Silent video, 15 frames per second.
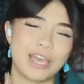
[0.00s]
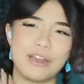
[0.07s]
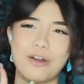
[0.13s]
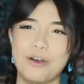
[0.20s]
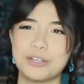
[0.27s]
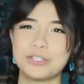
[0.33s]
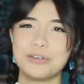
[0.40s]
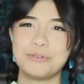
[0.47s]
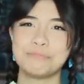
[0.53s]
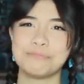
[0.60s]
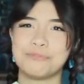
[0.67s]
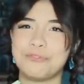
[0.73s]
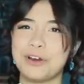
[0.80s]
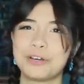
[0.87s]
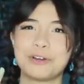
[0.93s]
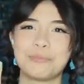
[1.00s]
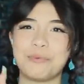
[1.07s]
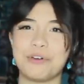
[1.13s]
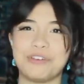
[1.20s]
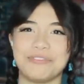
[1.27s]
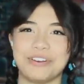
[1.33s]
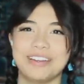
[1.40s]
And also, fuck her
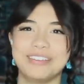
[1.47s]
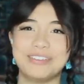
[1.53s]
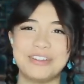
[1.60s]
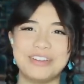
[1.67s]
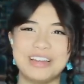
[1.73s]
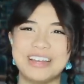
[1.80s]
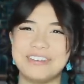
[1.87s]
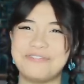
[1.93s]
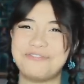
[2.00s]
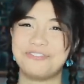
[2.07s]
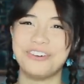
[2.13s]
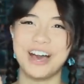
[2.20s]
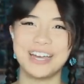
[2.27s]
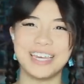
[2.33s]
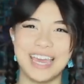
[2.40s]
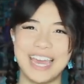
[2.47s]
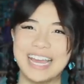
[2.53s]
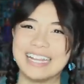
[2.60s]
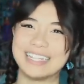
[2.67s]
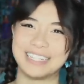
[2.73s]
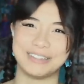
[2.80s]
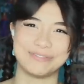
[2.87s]
boyfriend. Fuck
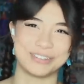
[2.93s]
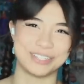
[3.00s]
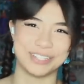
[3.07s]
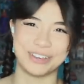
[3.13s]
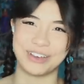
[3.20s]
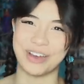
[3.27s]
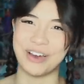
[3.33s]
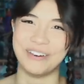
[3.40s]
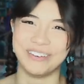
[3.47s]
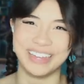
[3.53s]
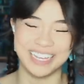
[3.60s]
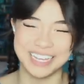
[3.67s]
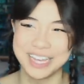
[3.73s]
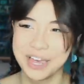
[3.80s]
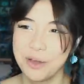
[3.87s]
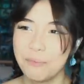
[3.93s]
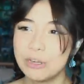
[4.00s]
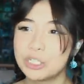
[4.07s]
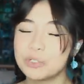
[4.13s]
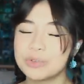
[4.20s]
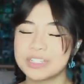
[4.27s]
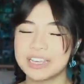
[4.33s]
Andy for going.
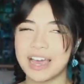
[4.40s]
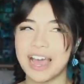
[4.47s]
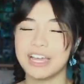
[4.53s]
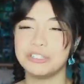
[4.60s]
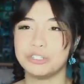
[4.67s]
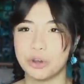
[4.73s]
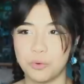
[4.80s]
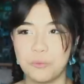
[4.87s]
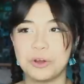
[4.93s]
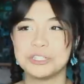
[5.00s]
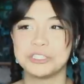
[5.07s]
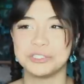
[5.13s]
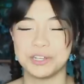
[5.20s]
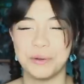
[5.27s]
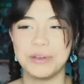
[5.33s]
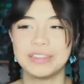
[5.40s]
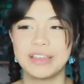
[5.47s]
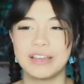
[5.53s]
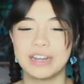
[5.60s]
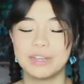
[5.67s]
When she was like, I don't want you going there.